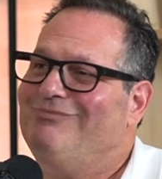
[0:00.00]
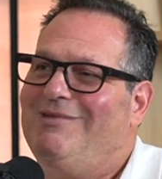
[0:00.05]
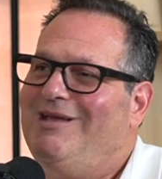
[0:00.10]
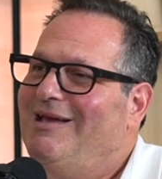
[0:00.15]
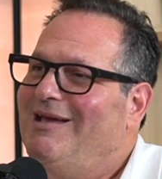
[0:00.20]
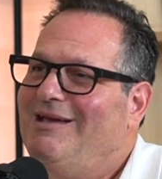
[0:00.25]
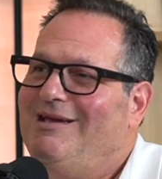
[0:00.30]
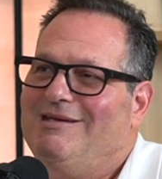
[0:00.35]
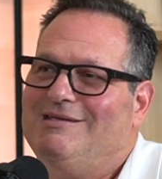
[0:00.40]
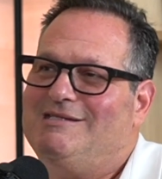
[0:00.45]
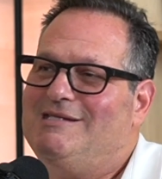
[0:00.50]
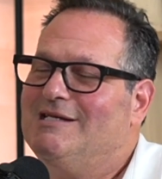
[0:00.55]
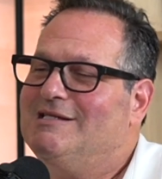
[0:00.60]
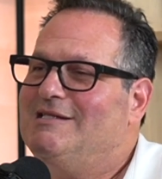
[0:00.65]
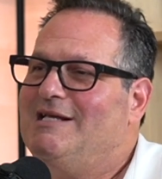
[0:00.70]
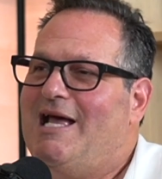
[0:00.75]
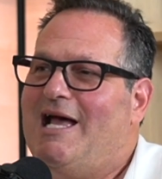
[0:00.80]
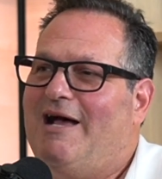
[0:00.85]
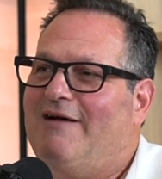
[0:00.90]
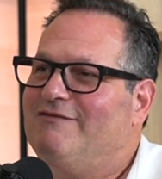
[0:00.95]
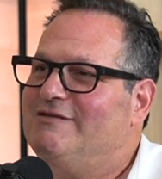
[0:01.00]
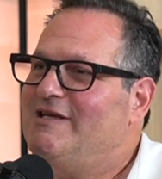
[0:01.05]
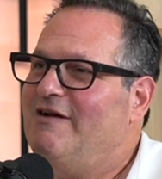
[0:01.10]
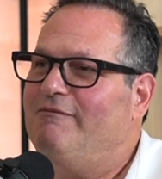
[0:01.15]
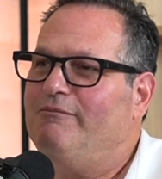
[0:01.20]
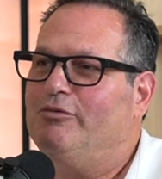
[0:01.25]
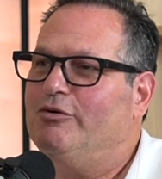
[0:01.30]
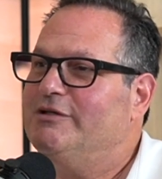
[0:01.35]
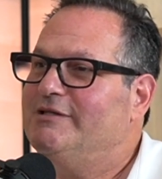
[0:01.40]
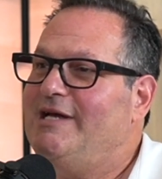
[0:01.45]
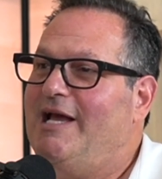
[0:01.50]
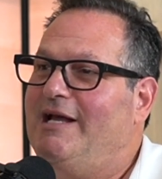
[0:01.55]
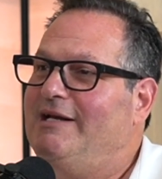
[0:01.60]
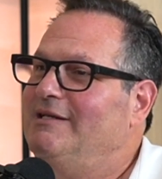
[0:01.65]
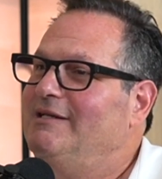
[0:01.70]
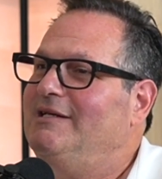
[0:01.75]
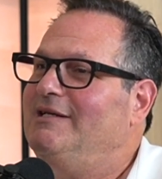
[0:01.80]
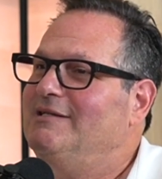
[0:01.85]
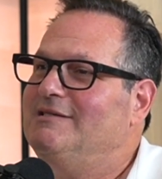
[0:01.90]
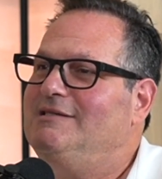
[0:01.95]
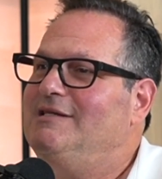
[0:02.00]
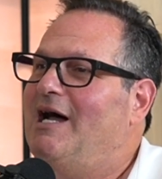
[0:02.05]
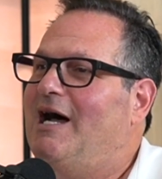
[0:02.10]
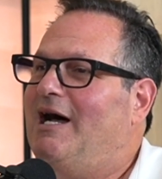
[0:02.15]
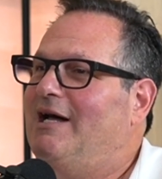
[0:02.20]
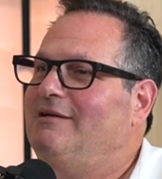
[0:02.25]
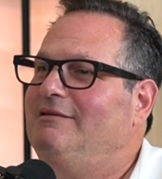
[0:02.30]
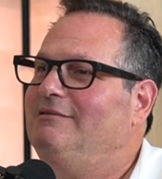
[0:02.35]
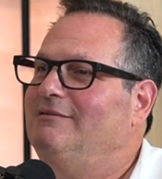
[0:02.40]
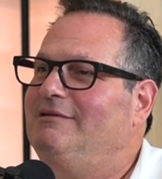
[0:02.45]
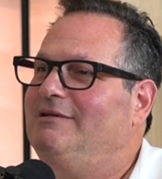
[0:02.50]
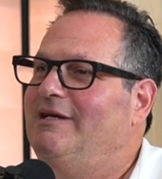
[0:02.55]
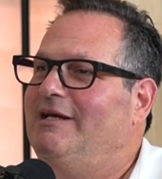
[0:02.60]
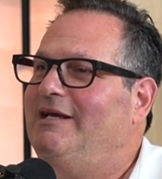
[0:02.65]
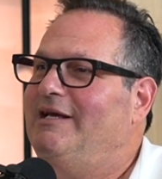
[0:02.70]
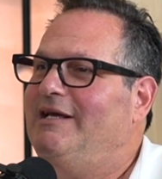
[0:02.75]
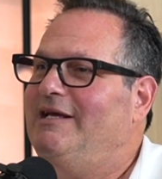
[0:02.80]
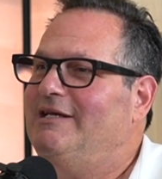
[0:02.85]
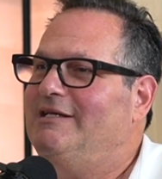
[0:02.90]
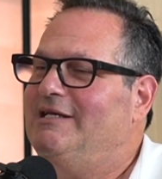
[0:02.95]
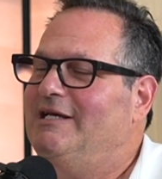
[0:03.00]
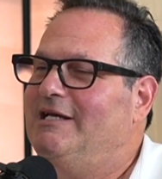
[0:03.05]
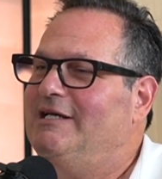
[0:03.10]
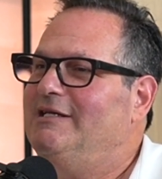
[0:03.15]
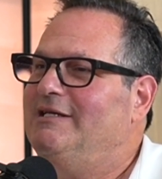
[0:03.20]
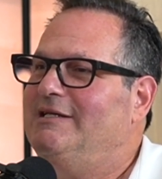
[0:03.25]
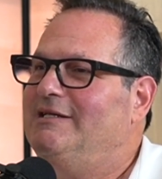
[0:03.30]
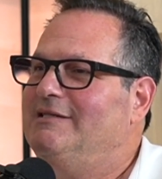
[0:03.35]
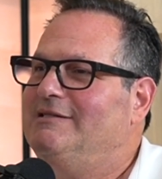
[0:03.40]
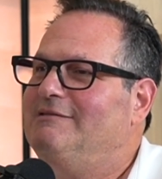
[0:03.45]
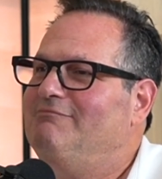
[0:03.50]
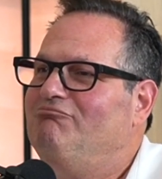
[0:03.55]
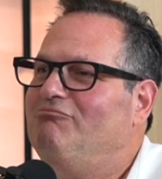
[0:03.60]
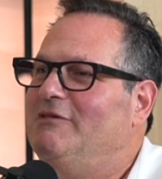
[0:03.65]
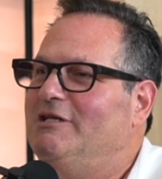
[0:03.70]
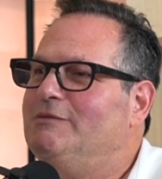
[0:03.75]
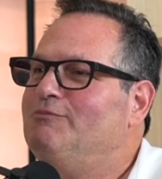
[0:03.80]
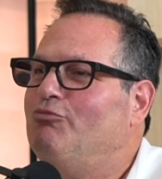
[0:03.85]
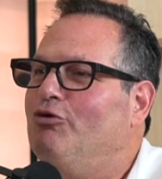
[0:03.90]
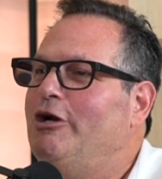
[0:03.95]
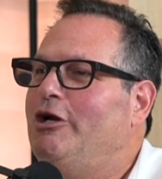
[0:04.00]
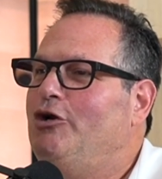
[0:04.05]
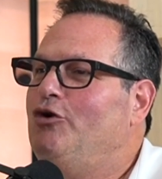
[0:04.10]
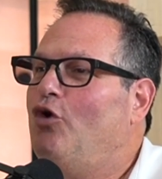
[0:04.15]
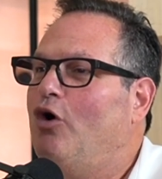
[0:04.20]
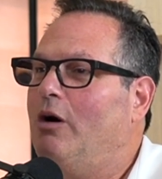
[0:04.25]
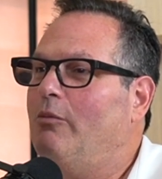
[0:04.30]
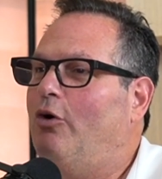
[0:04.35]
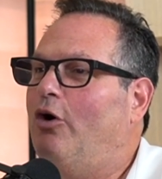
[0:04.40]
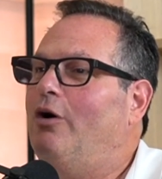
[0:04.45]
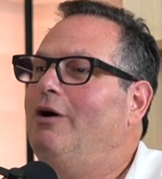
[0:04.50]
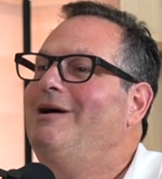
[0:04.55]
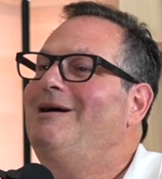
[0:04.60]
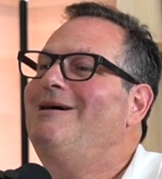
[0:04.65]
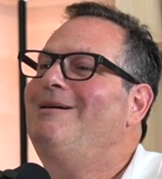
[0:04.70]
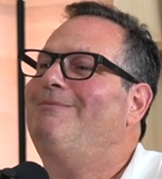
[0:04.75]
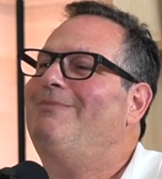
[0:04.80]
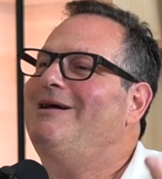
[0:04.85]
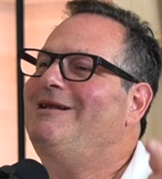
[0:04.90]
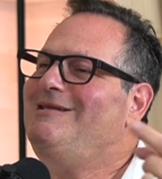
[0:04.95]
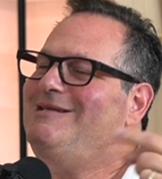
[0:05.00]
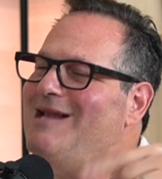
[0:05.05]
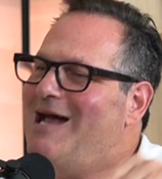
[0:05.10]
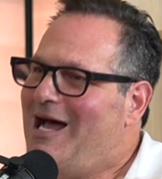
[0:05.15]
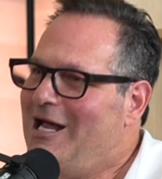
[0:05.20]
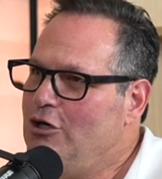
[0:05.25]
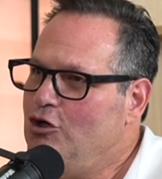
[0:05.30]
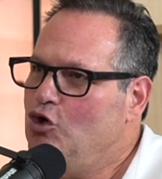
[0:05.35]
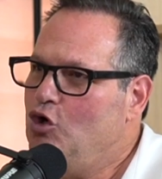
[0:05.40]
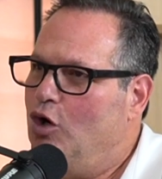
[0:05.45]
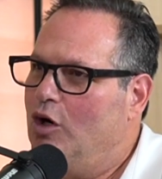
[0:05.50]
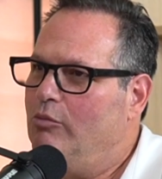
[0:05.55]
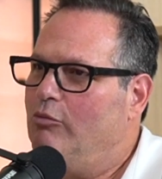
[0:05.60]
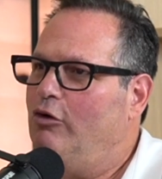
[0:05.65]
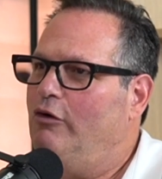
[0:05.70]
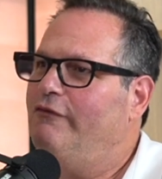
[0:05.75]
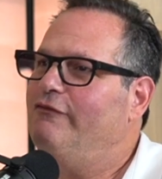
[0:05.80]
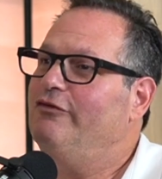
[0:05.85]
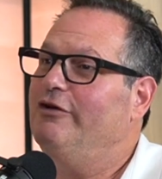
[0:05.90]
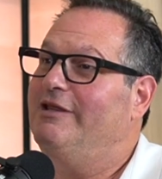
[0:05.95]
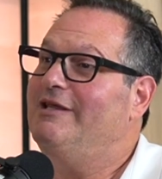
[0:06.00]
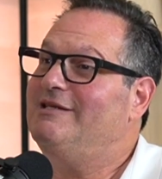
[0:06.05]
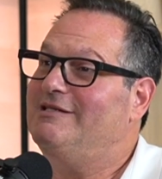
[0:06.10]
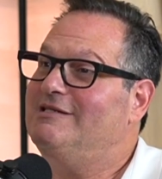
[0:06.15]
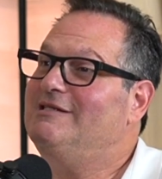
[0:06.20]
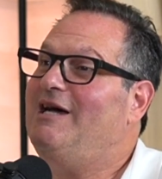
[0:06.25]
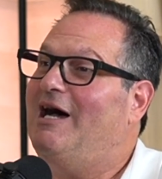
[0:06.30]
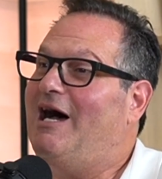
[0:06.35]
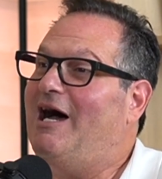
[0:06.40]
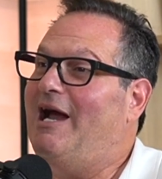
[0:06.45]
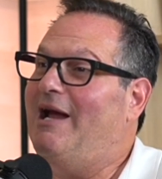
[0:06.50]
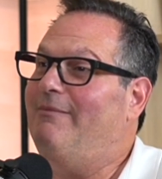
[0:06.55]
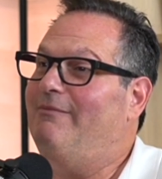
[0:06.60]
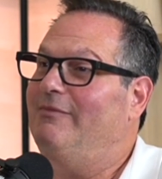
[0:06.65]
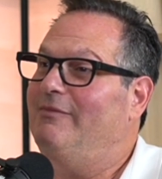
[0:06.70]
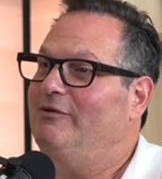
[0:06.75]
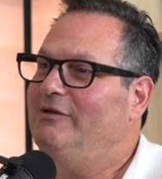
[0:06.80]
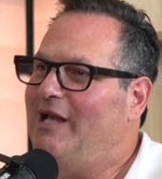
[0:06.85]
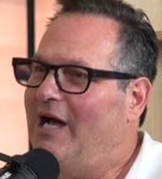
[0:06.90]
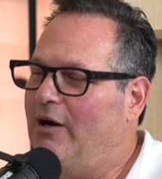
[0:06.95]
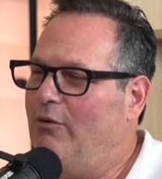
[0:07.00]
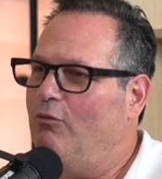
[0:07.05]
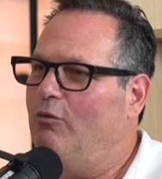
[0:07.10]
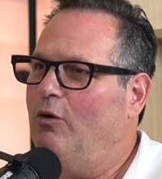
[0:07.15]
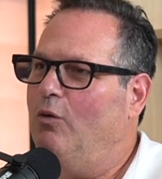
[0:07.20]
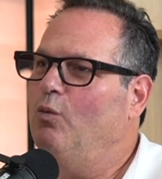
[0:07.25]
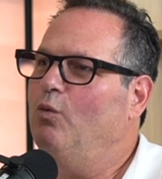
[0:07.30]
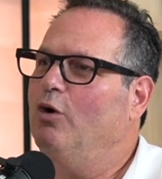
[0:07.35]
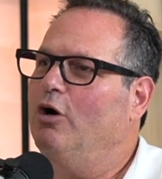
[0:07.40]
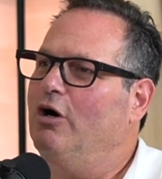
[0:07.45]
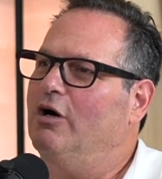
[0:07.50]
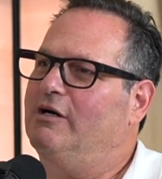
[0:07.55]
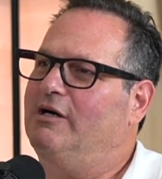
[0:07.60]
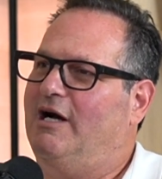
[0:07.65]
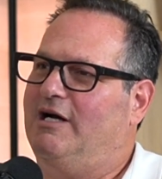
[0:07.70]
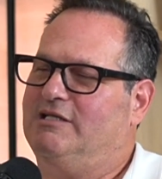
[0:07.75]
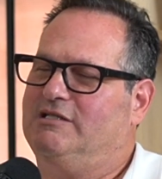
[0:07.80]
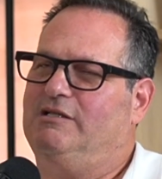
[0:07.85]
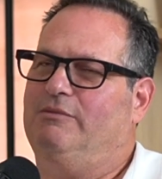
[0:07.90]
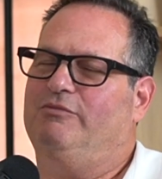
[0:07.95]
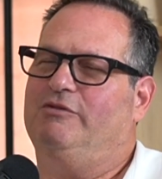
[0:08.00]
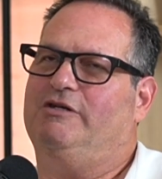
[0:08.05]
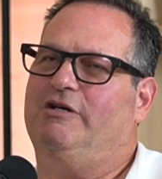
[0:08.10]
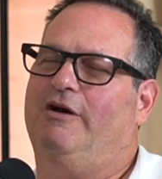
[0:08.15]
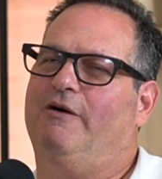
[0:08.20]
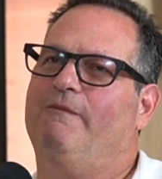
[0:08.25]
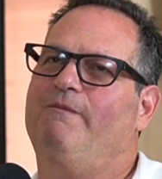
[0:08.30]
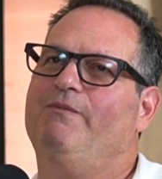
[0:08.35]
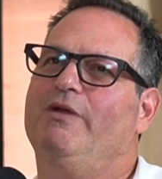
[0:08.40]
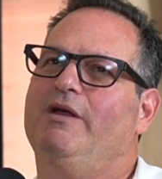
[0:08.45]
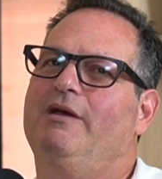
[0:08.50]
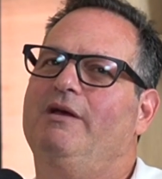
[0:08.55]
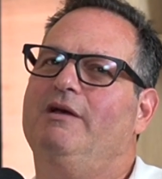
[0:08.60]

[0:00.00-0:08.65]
6.5%, 7% is pretty normal, but not normal for this time, not what we're accustomed to.